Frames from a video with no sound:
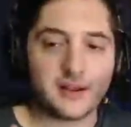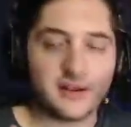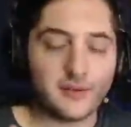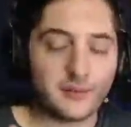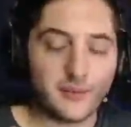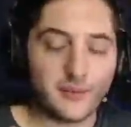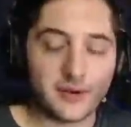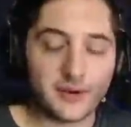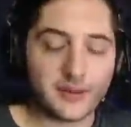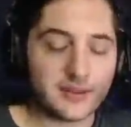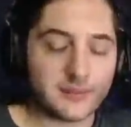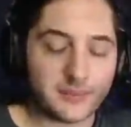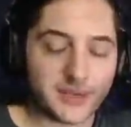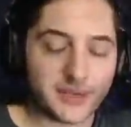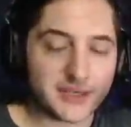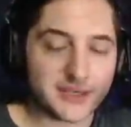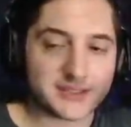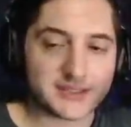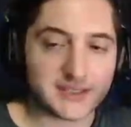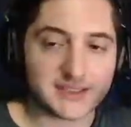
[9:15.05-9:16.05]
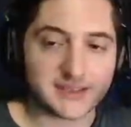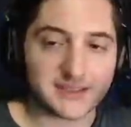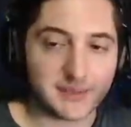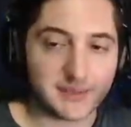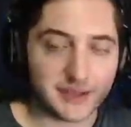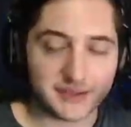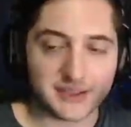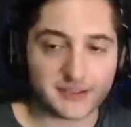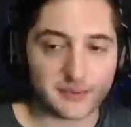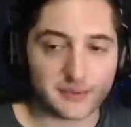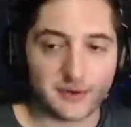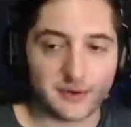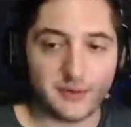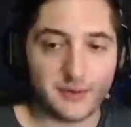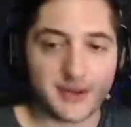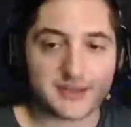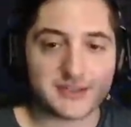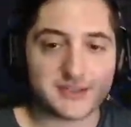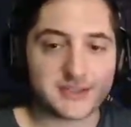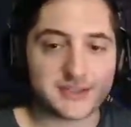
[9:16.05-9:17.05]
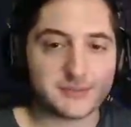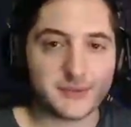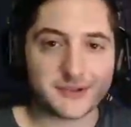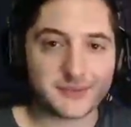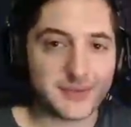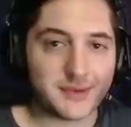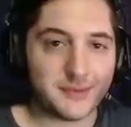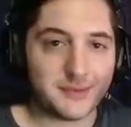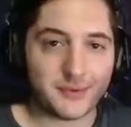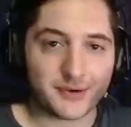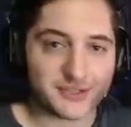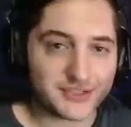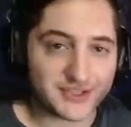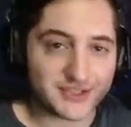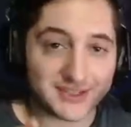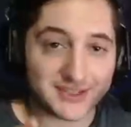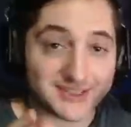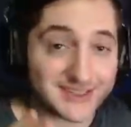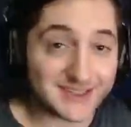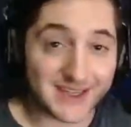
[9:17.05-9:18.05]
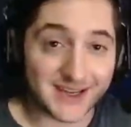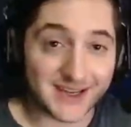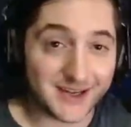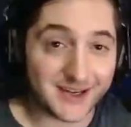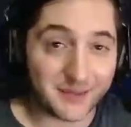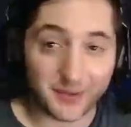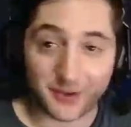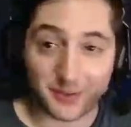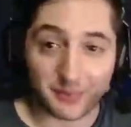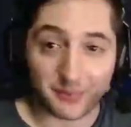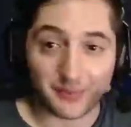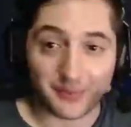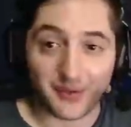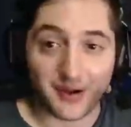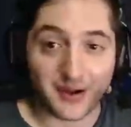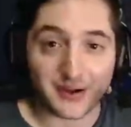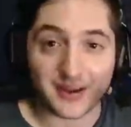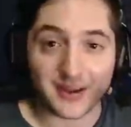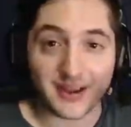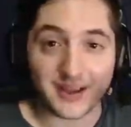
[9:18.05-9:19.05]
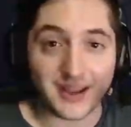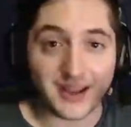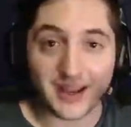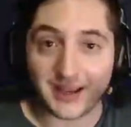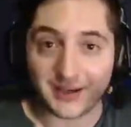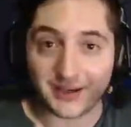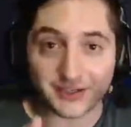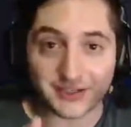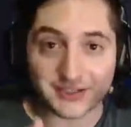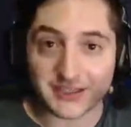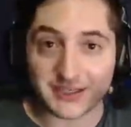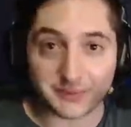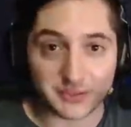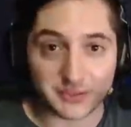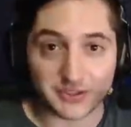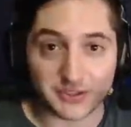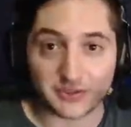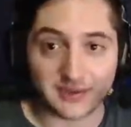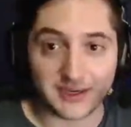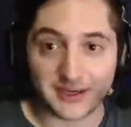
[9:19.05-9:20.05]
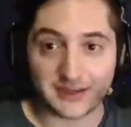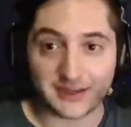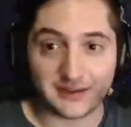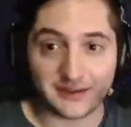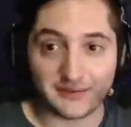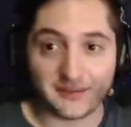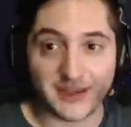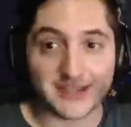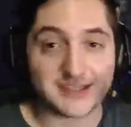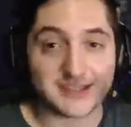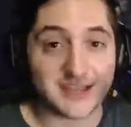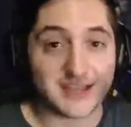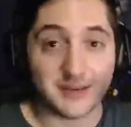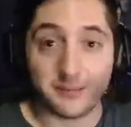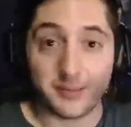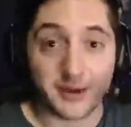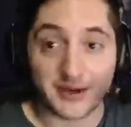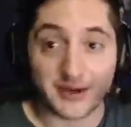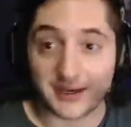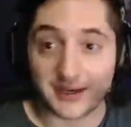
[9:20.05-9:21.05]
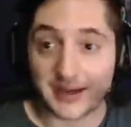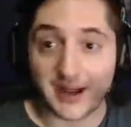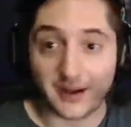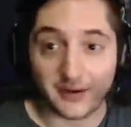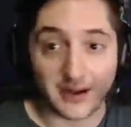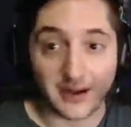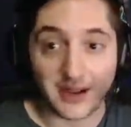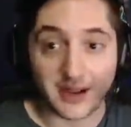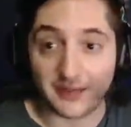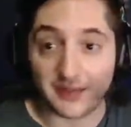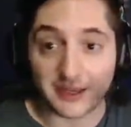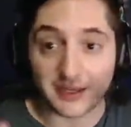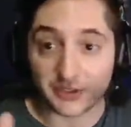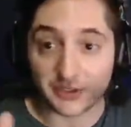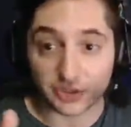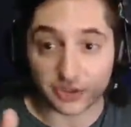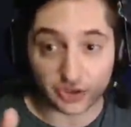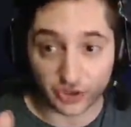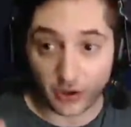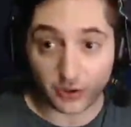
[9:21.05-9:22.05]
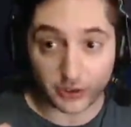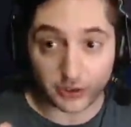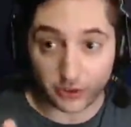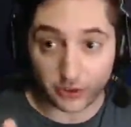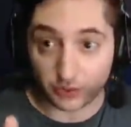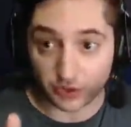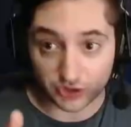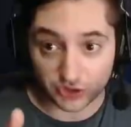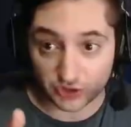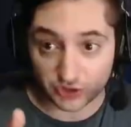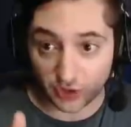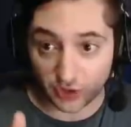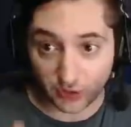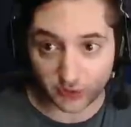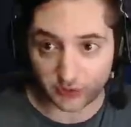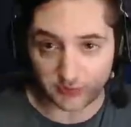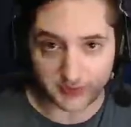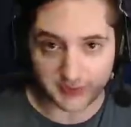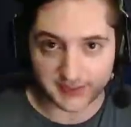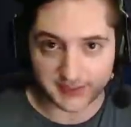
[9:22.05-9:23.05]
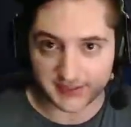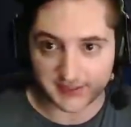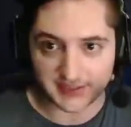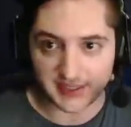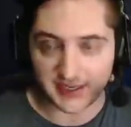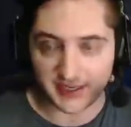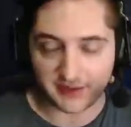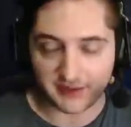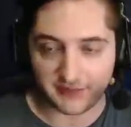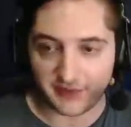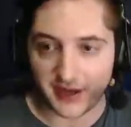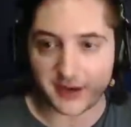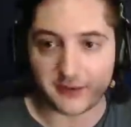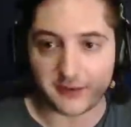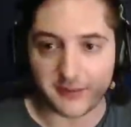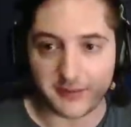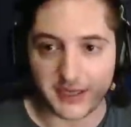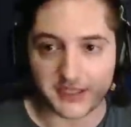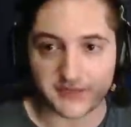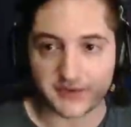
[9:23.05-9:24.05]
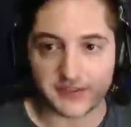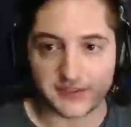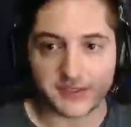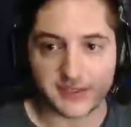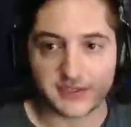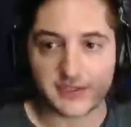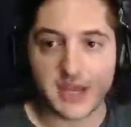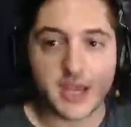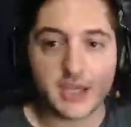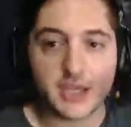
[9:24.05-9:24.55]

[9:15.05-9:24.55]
One of the biggest things about these world bosses, most people are just going to stand up on a block and just keep shooting it in the face and bug it out. And they can you can solo this as like a fire mage, for instance.